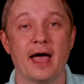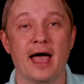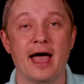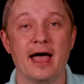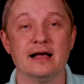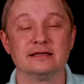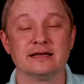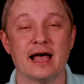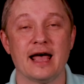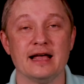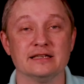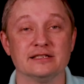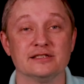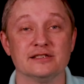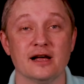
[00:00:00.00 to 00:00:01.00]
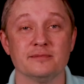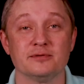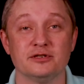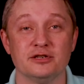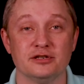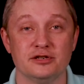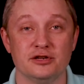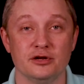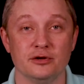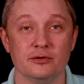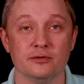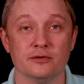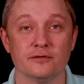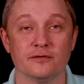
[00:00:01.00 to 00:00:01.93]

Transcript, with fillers: as a substitute